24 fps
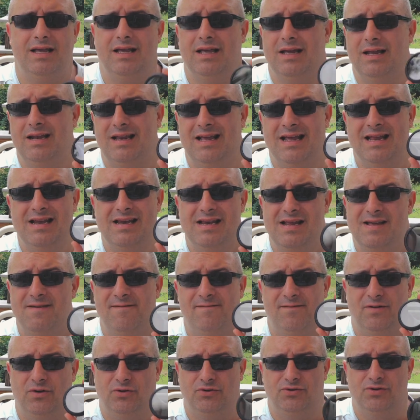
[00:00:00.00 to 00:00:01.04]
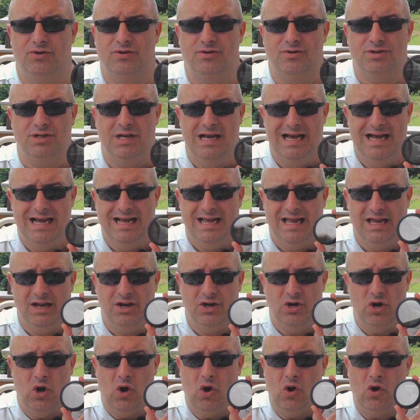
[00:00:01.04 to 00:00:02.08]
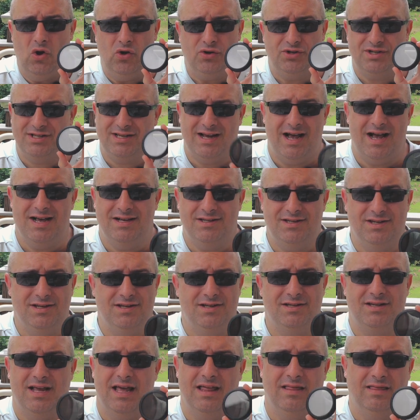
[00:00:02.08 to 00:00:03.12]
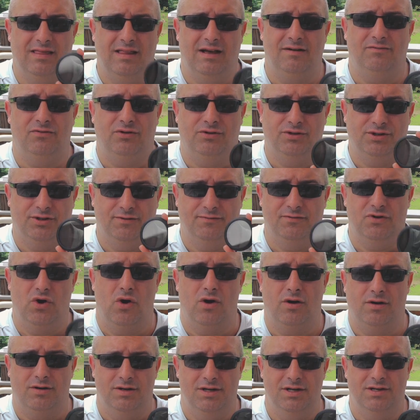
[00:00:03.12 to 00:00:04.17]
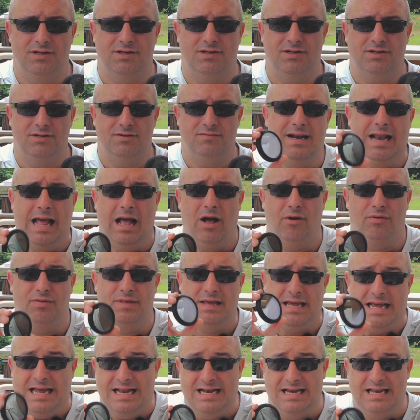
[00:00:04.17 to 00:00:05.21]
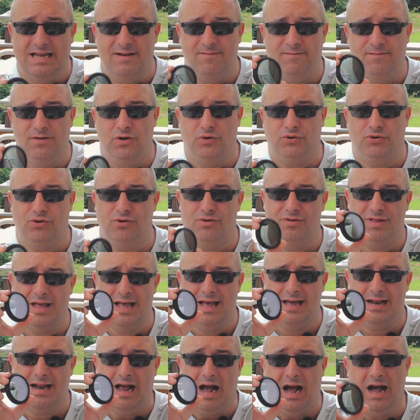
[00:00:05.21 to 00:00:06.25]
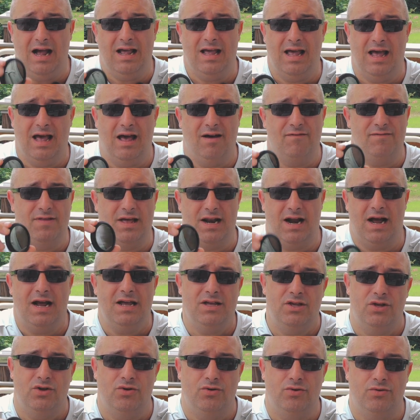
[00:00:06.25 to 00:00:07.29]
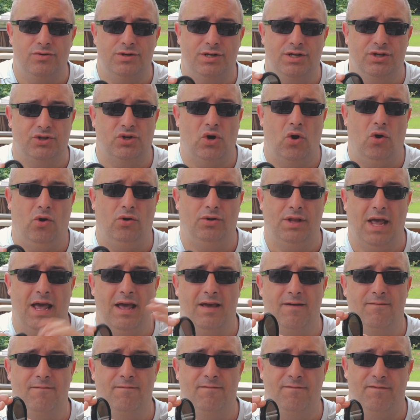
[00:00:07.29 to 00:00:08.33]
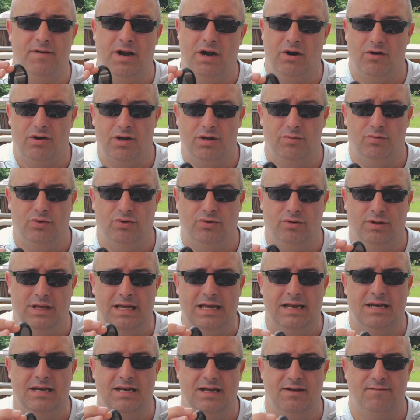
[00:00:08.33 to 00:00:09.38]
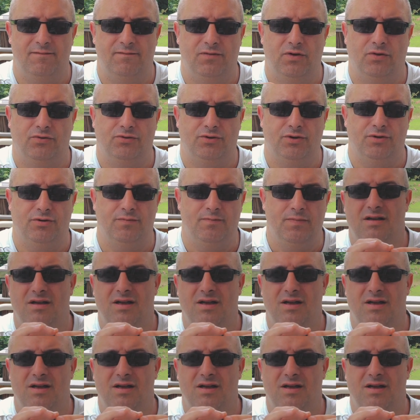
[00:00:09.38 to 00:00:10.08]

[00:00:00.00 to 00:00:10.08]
get ND filters in all sizes and levels of darkness. Now the ND filter that I use is called a variable ND filter.